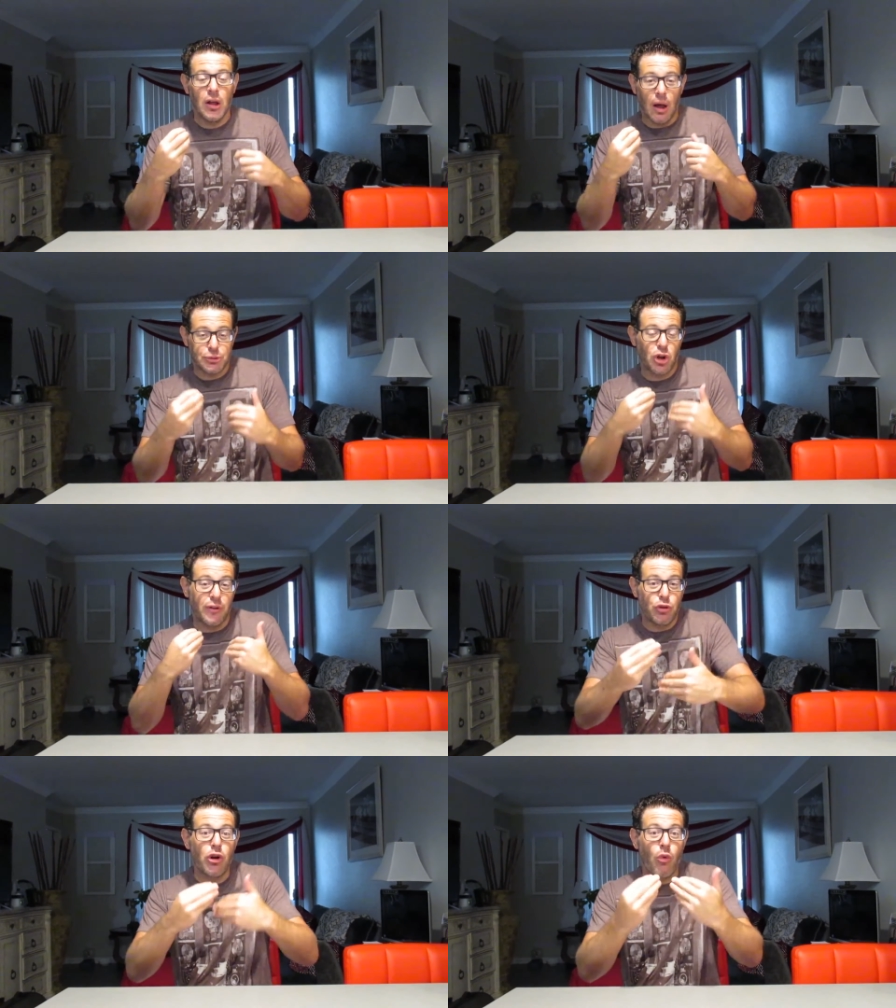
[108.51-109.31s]
I'm sorry,
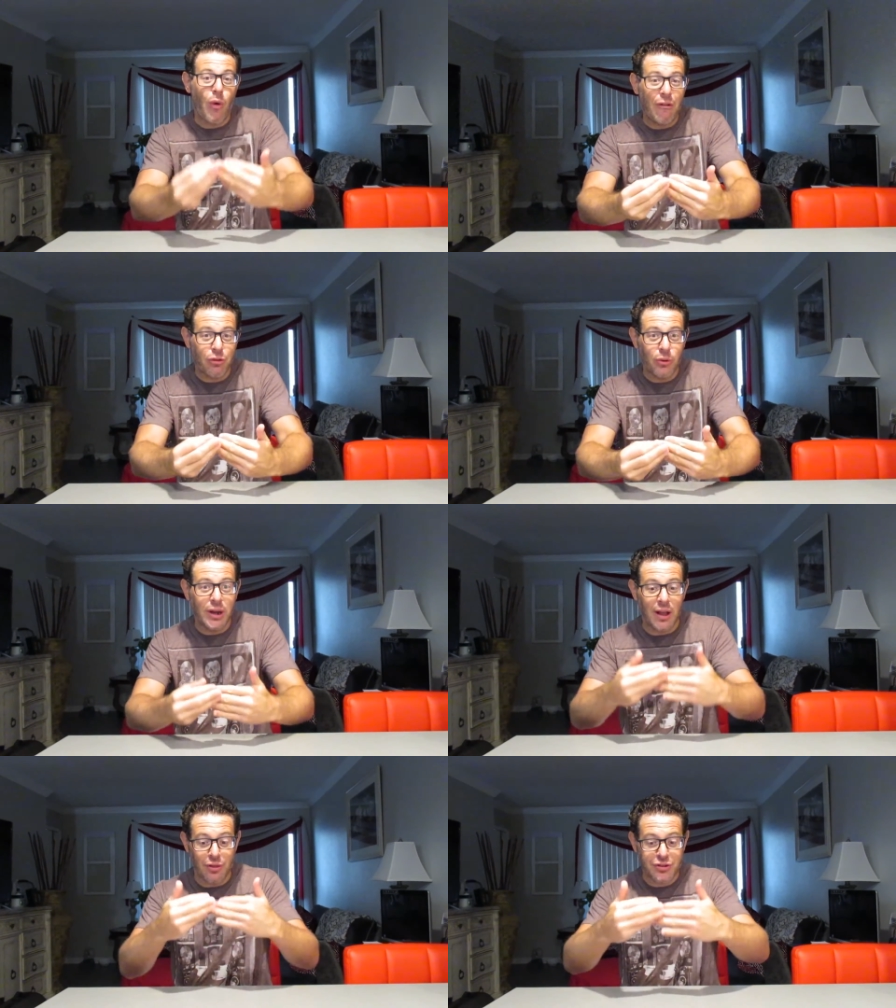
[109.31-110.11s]
if you're a
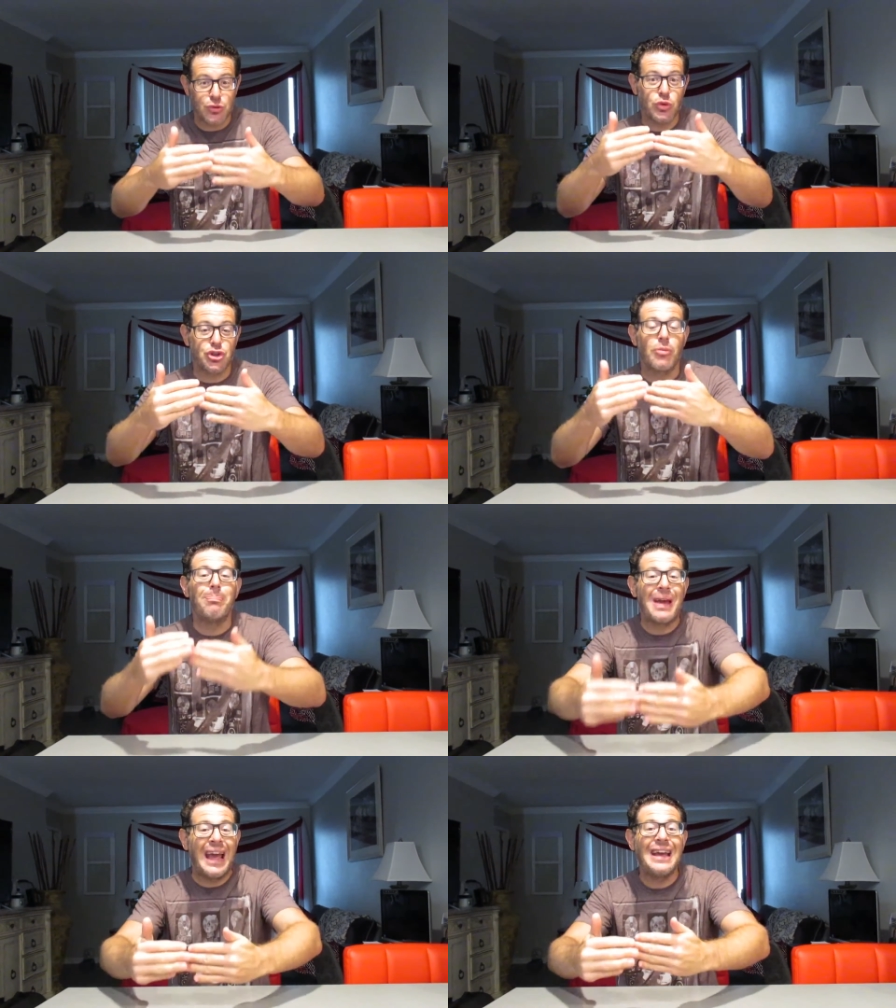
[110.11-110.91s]
referee and this is what you're
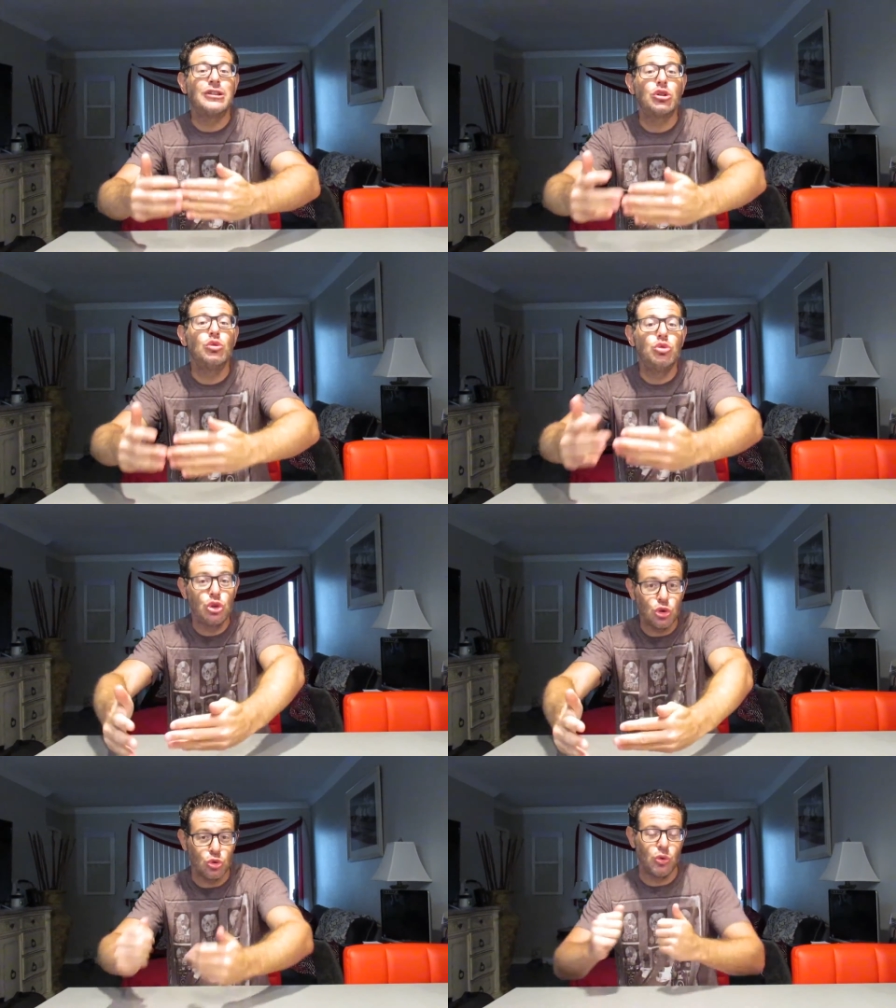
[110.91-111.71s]
paid to
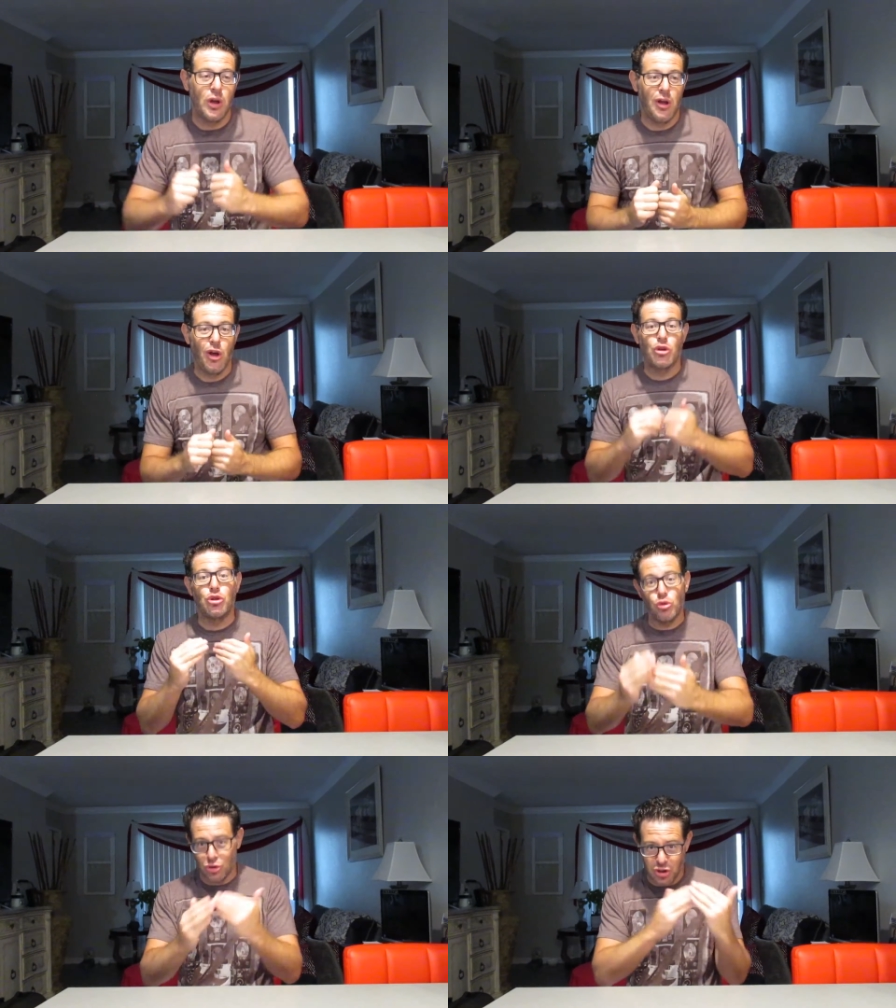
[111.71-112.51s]
do,
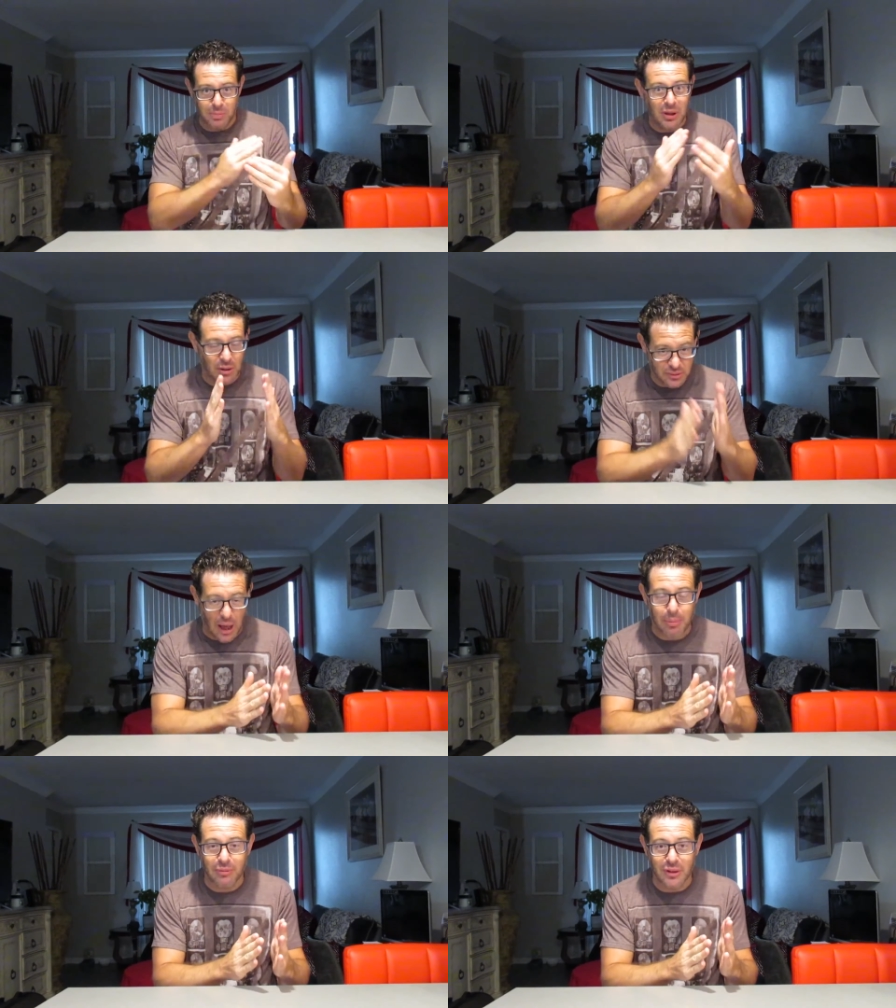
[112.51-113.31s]
you should be on
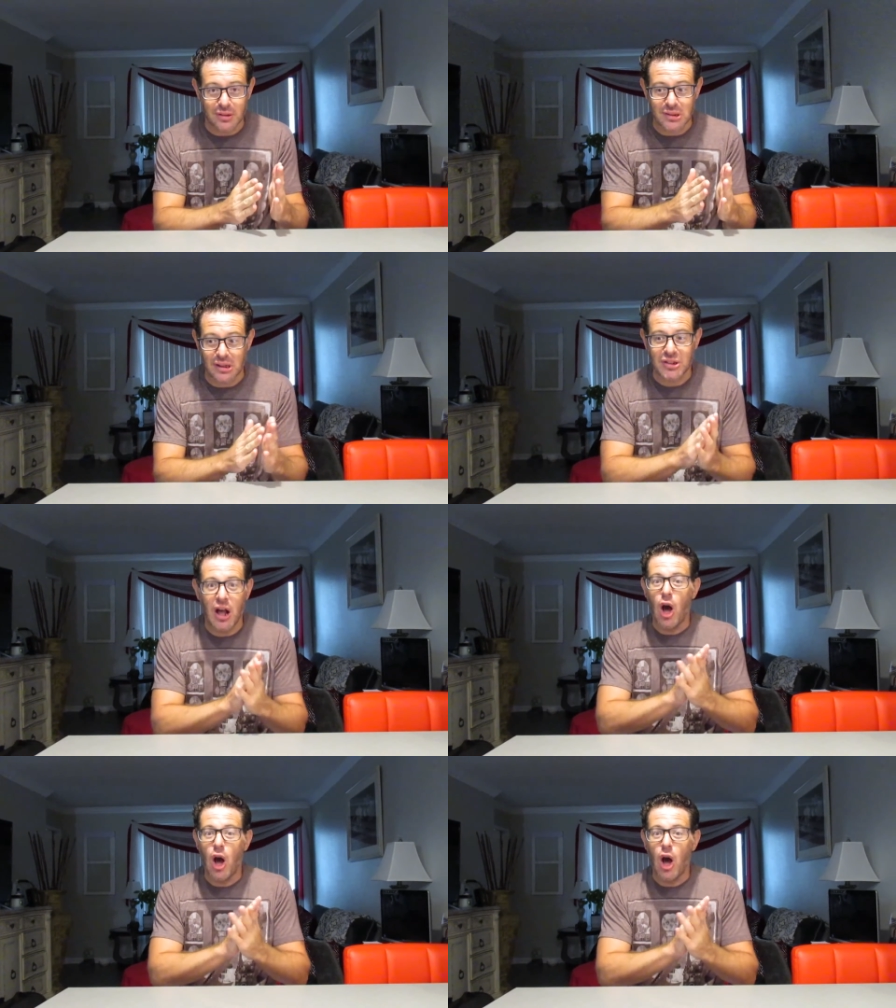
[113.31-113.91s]
top of these things.